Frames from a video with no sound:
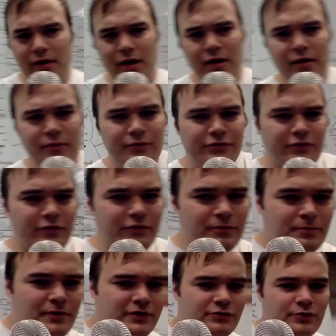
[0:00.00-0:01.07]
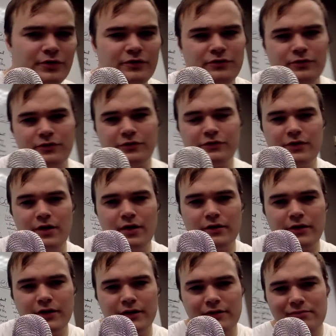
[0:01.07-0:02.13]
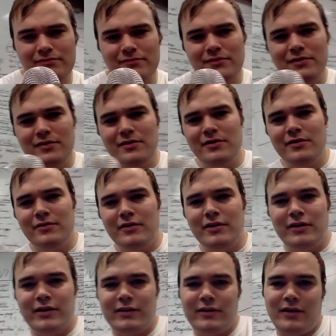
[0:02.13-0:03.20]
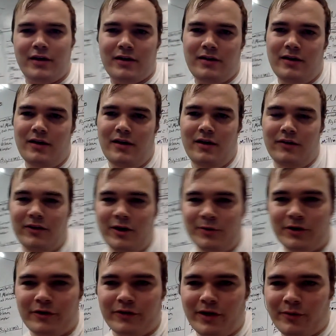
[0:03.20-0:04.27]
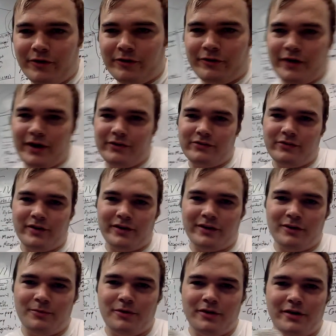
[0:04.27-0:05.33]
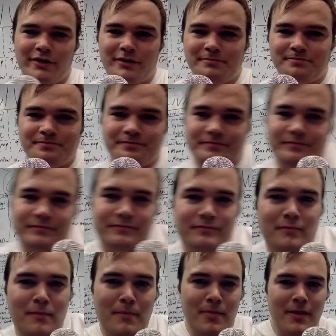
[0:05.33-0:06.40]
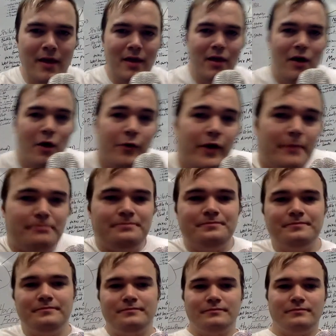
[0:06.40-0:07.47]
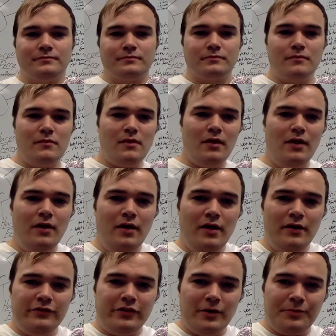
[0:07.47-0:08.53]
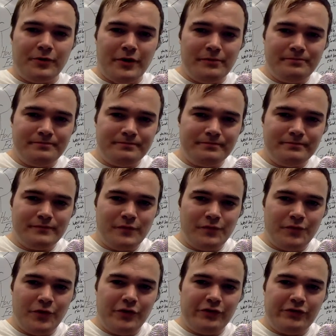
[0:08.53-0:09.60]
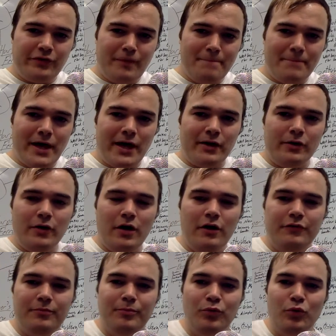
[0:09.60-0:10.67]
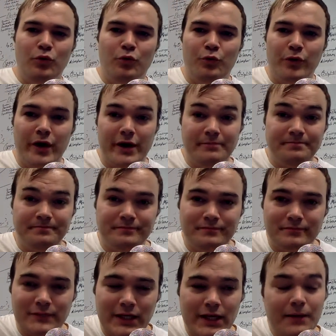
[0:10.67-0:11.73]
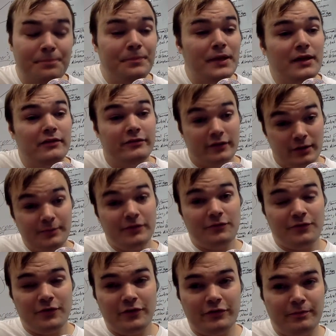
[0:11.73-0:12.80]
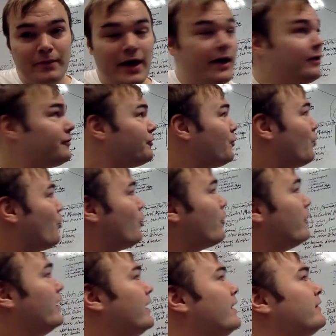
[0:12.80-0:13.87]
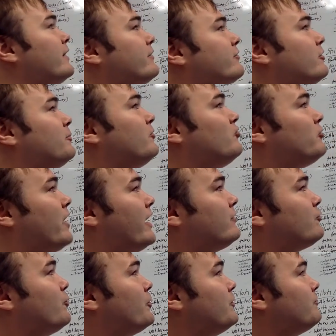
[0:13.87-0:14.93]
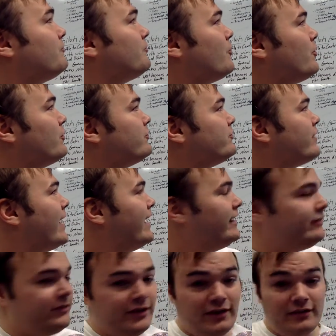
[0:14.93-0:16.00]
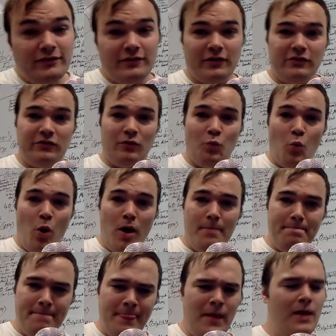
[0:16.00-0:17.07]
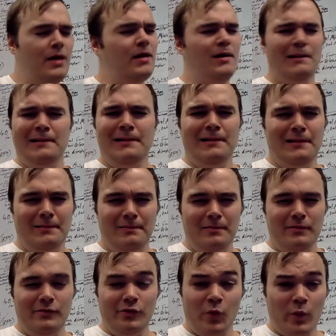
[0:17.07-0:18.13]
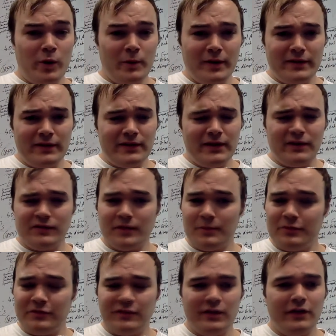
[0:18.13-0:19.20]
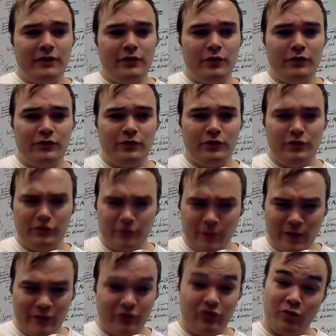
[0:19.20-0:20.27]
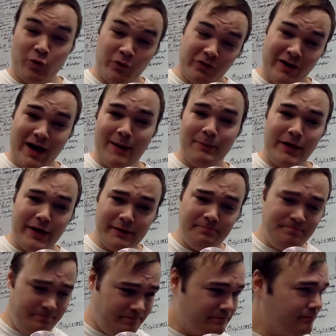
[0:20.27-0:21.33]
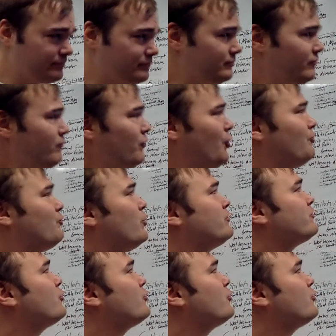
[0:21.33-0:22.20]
let's see, the best way to do this. No, not like that. There we go. That way the light's not going to be on it. Okay. See up there? First Battle of Bull Run. Okay, it's going to be the first battle in the war. That's going to be July 21st, 1861. Don't worry about the dates. I'm just telling those to you so you have a general timeline of what's